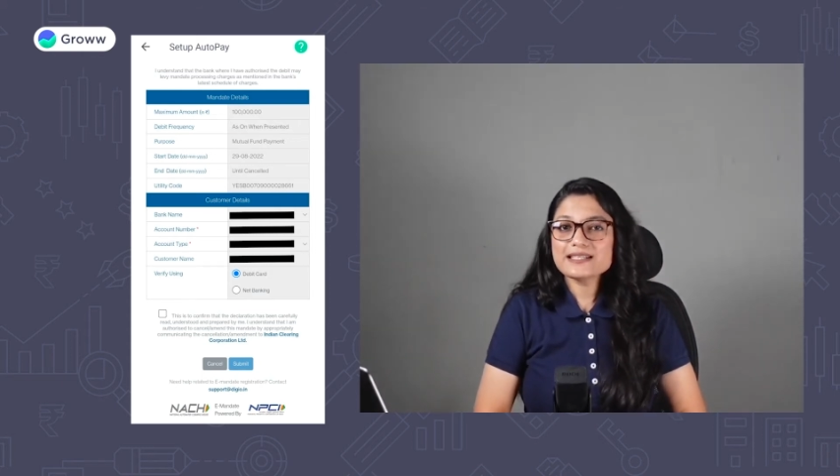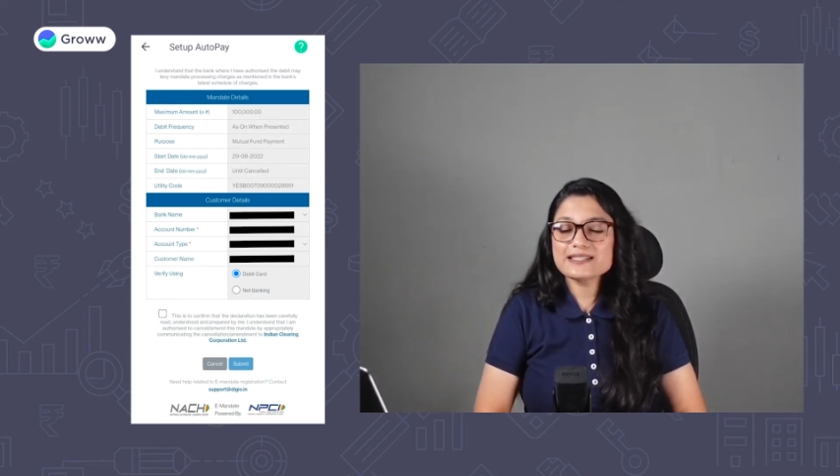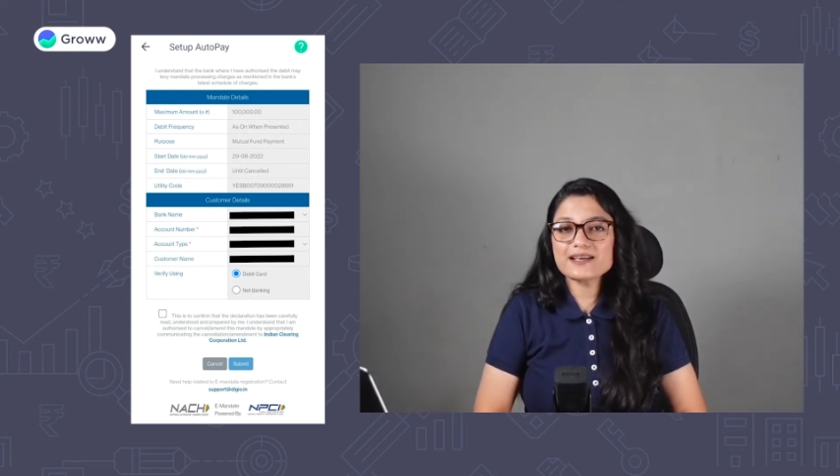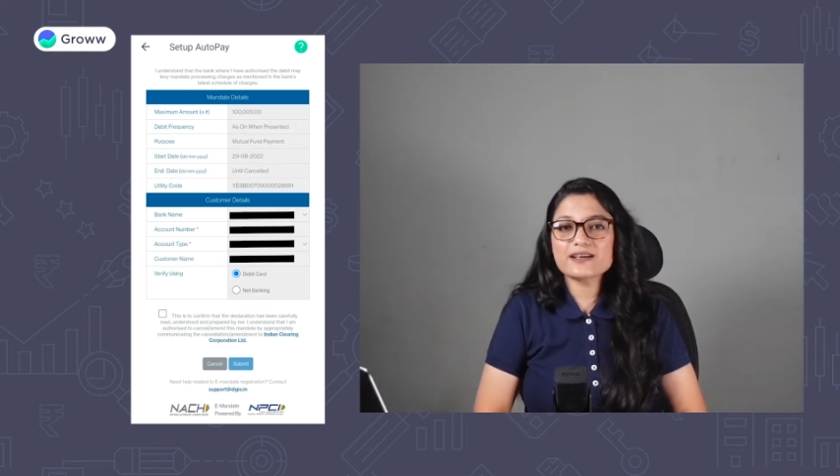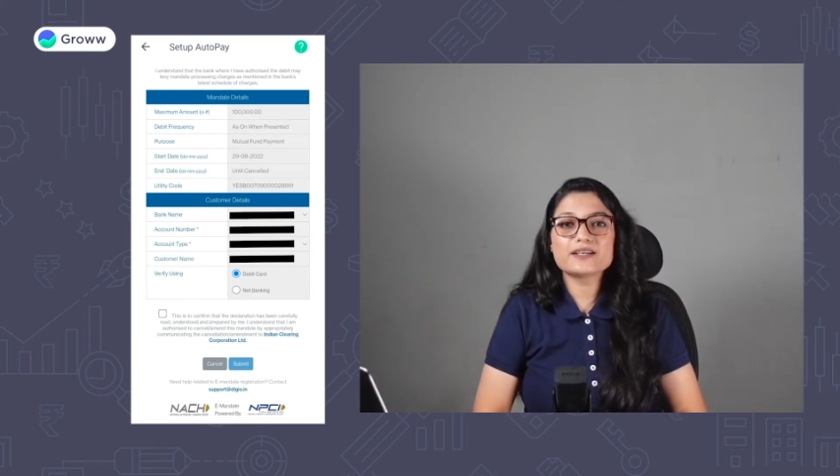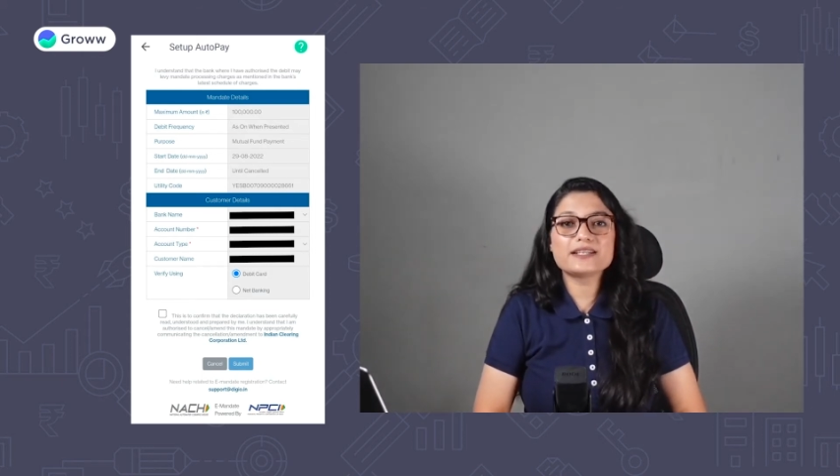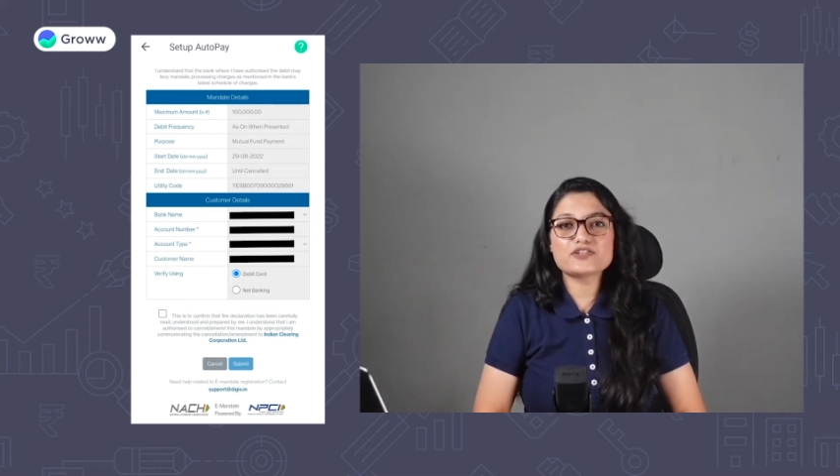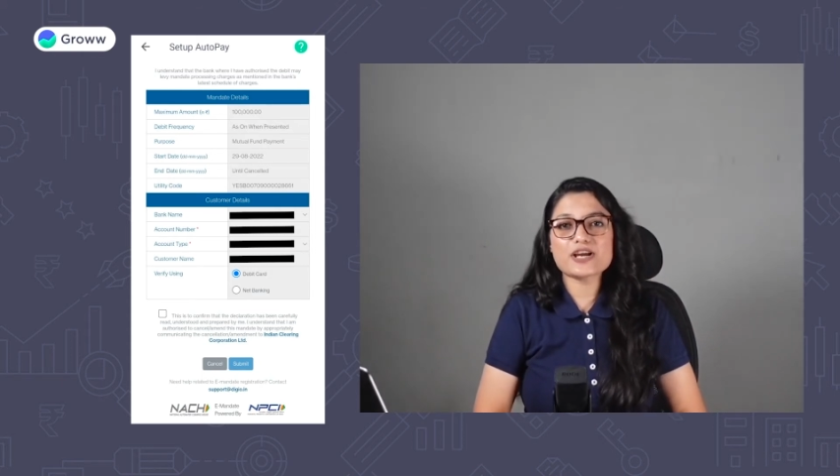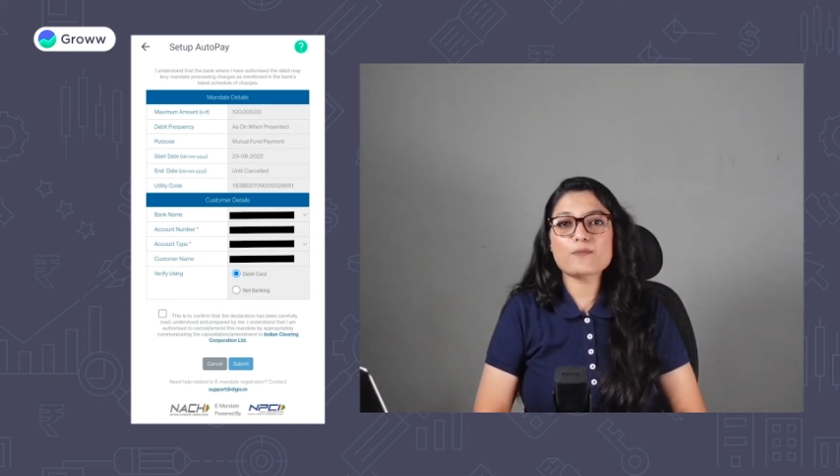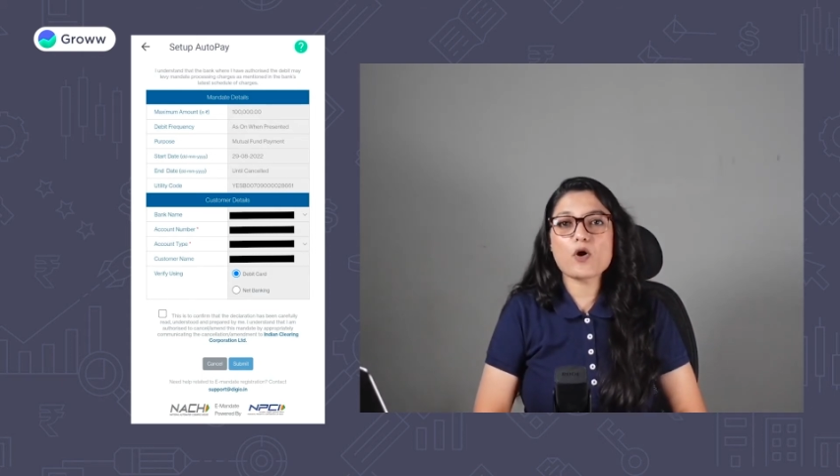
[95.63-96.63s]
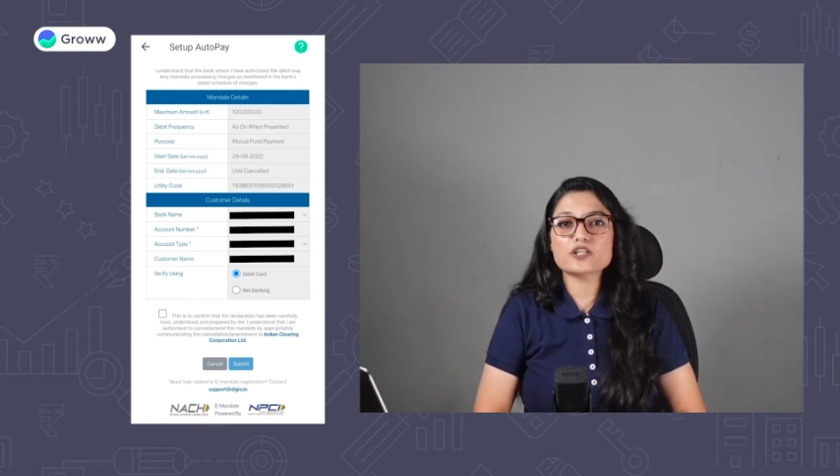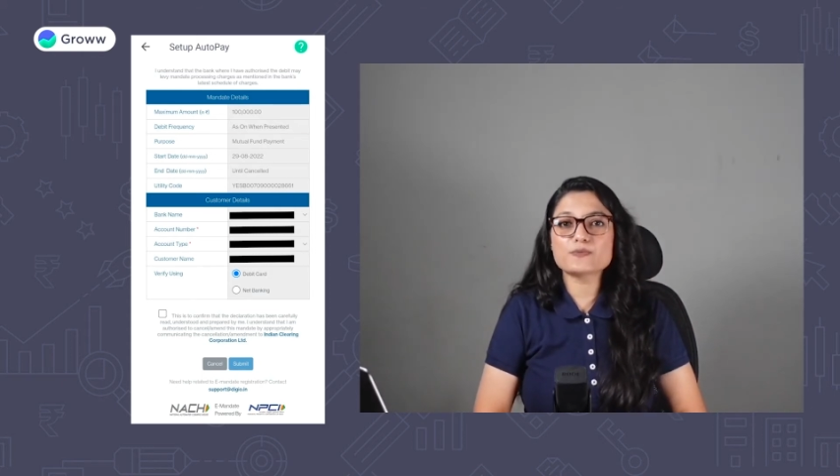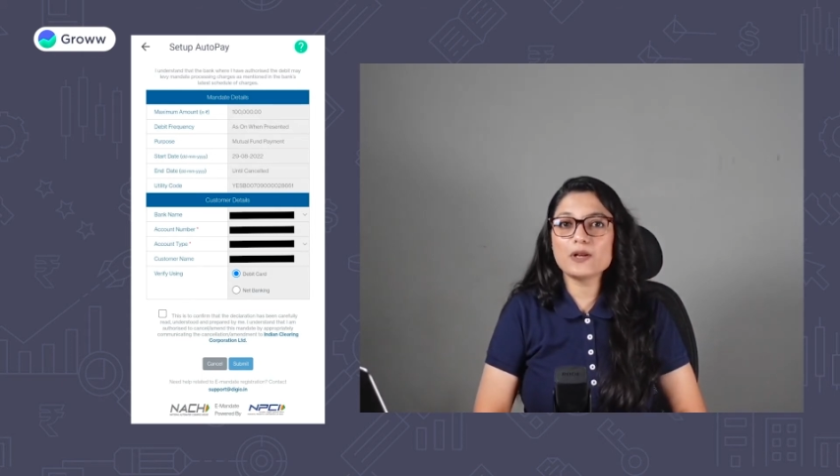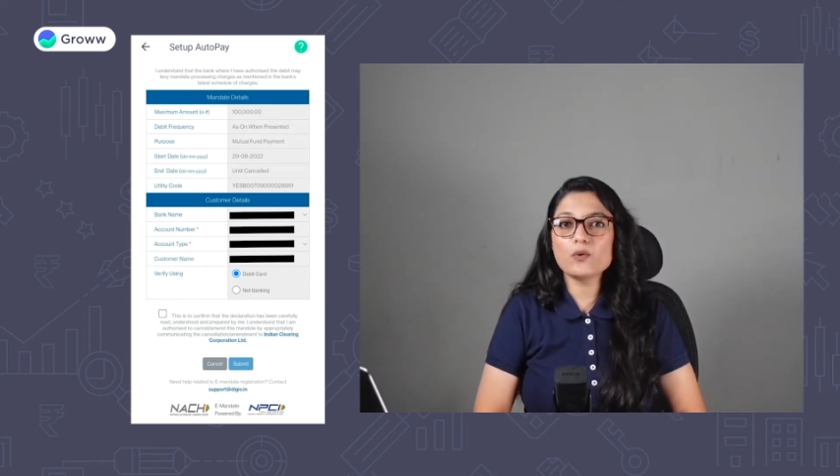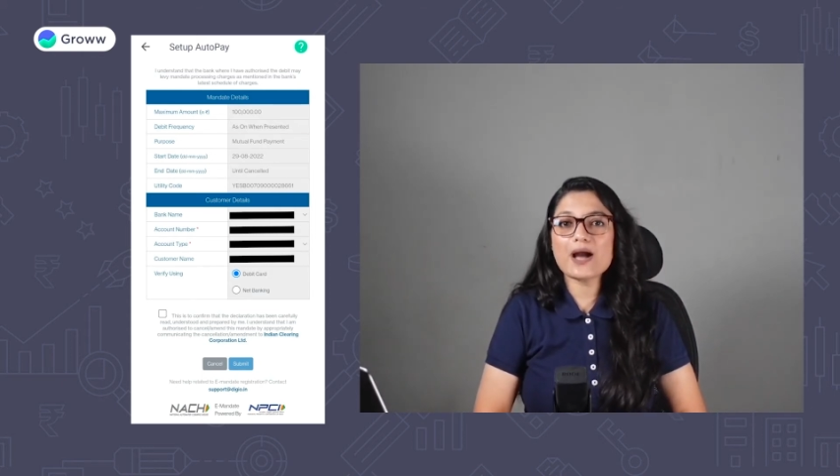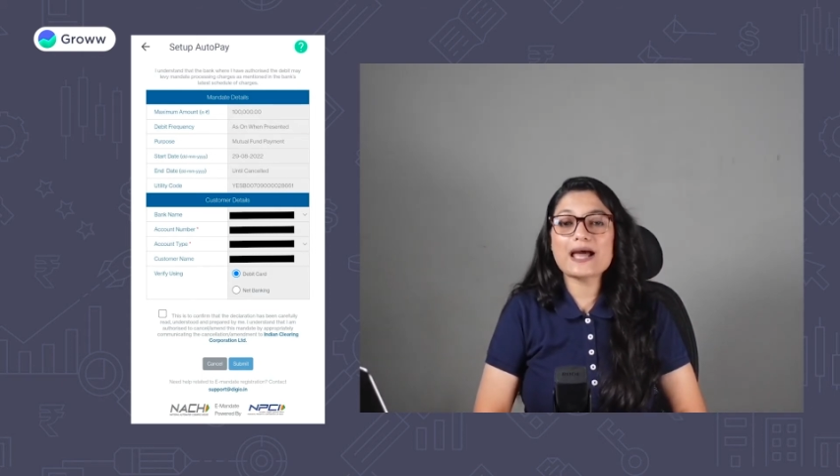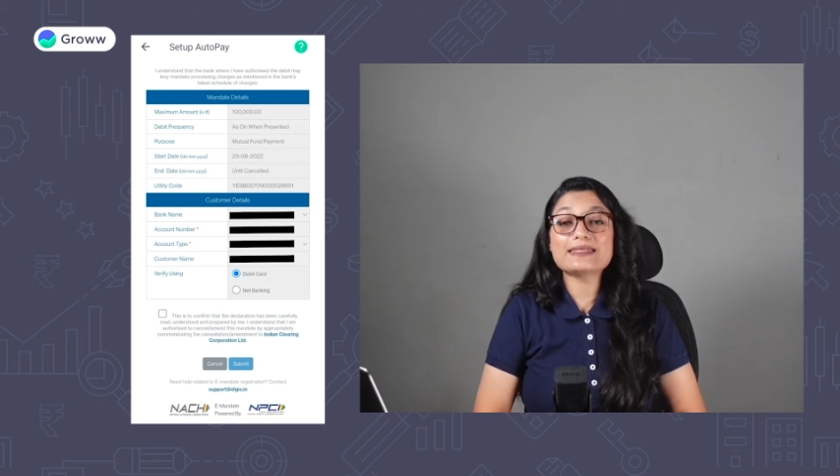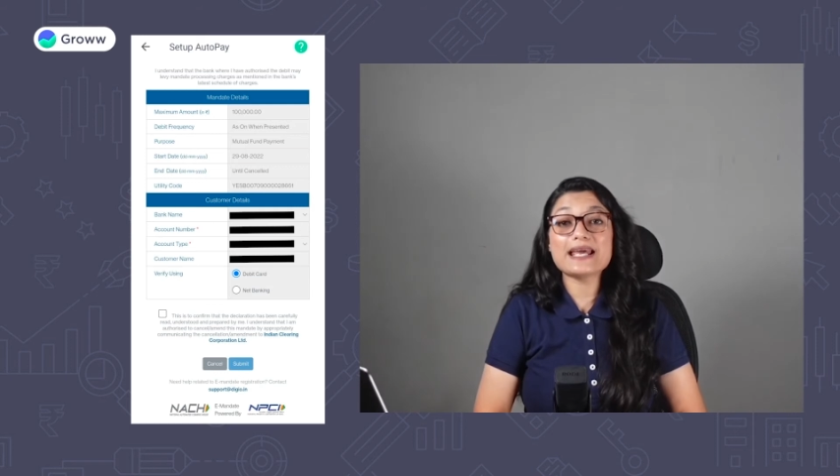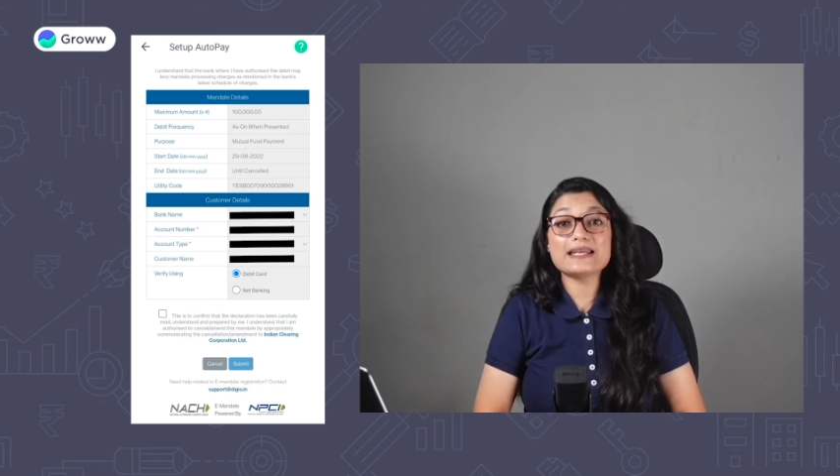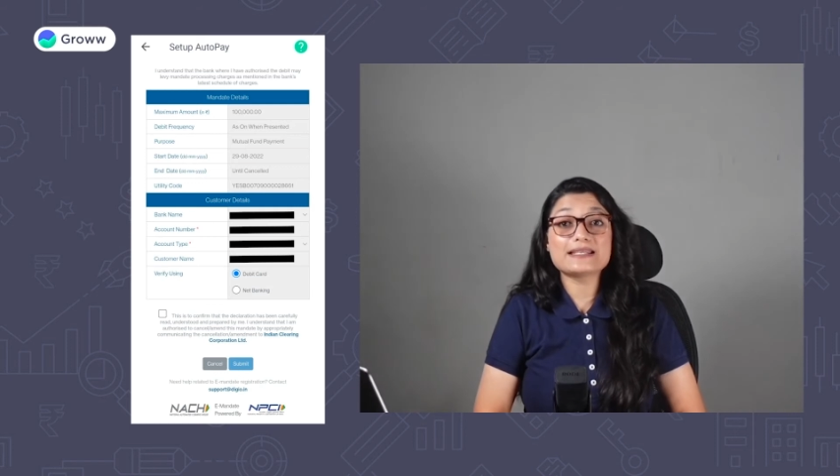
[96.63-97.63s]
tick the checkbox below and
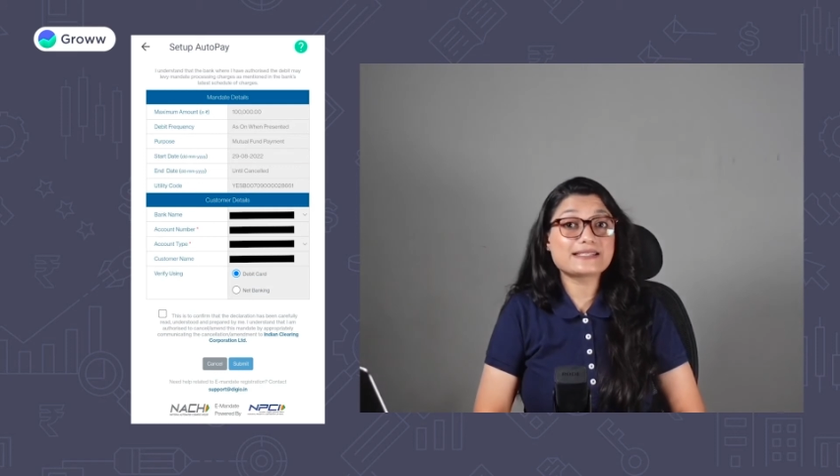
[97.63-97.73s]
then